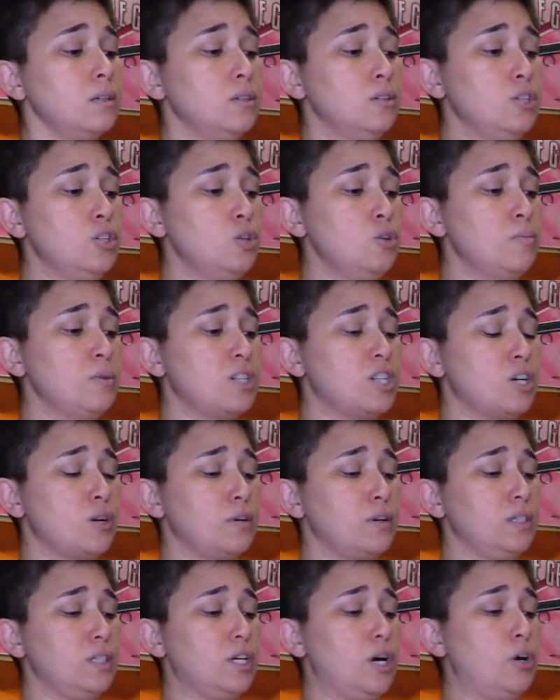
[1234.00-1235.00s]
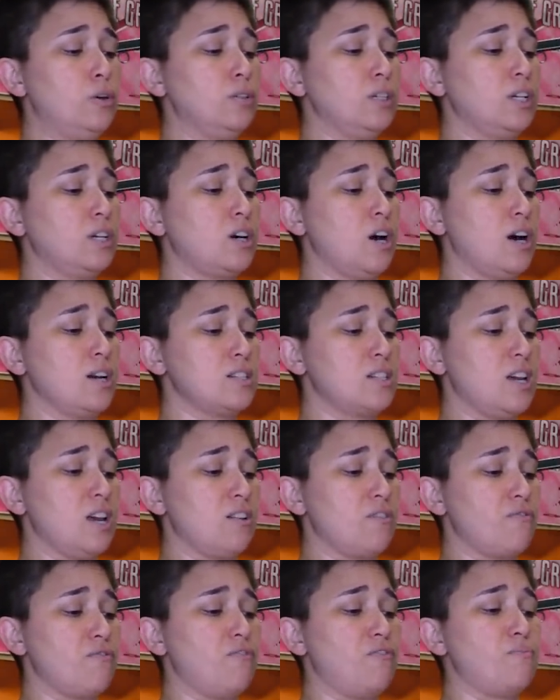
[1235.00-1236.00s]
New material only
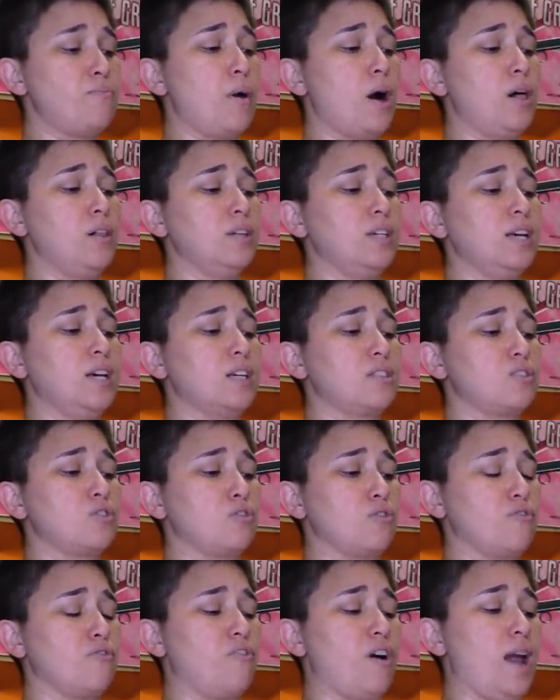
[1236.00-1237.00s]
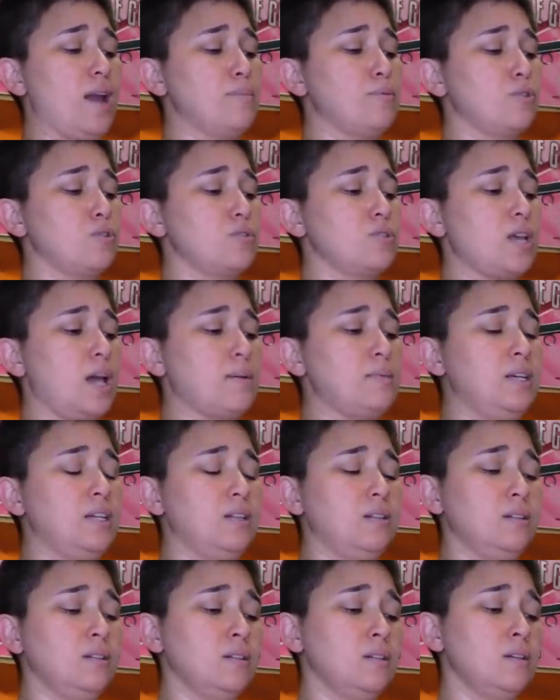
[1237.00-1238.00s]
content polyester fibers. I
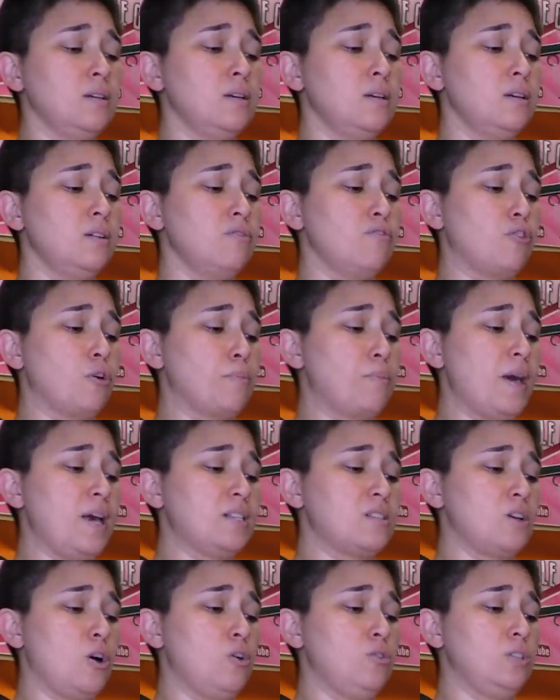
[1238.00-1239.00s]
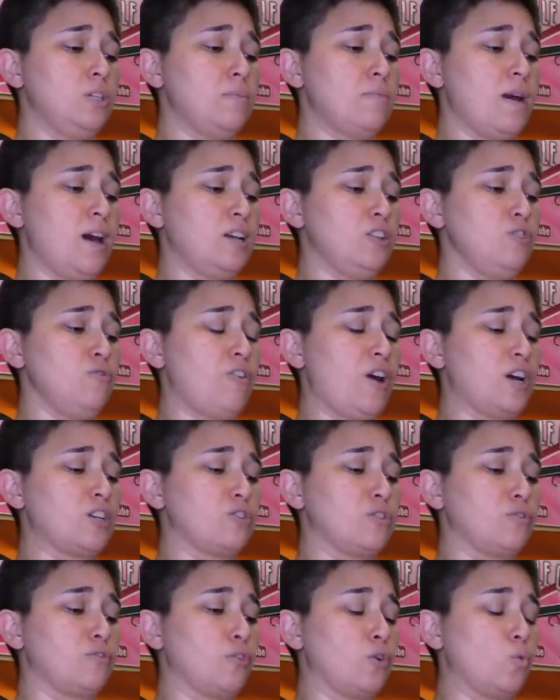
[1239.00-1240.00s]
mean, for pets only,
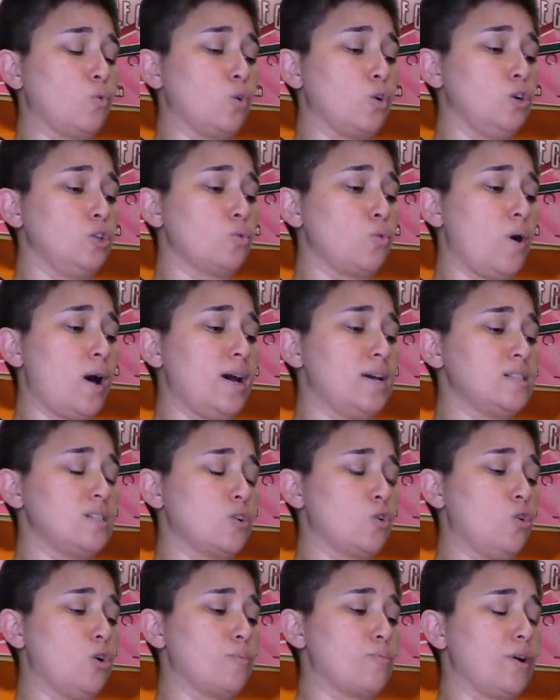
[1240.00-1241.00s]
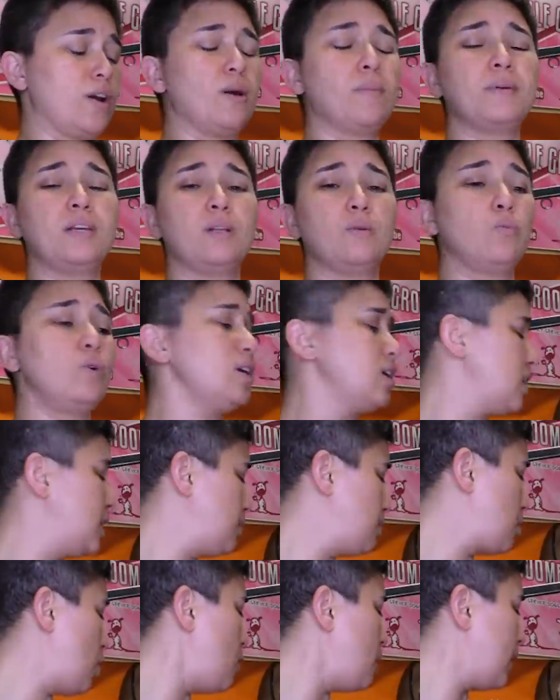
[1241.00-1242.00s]
manufactured for worldwide incorporated. I mean, we can
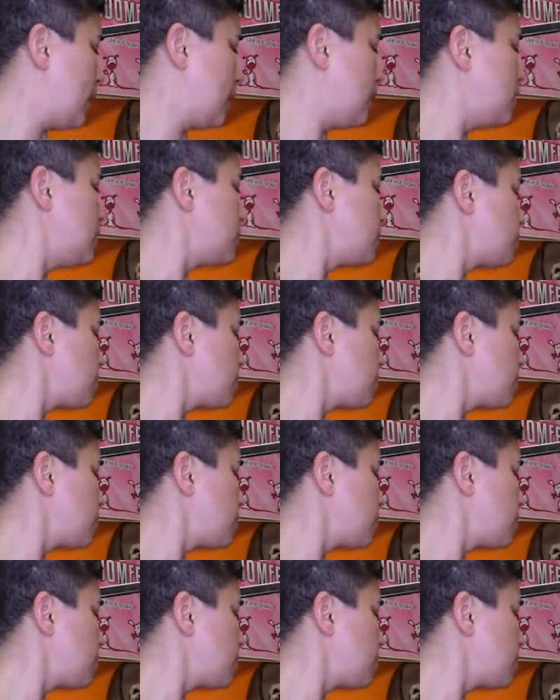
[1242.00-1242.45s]
keep going.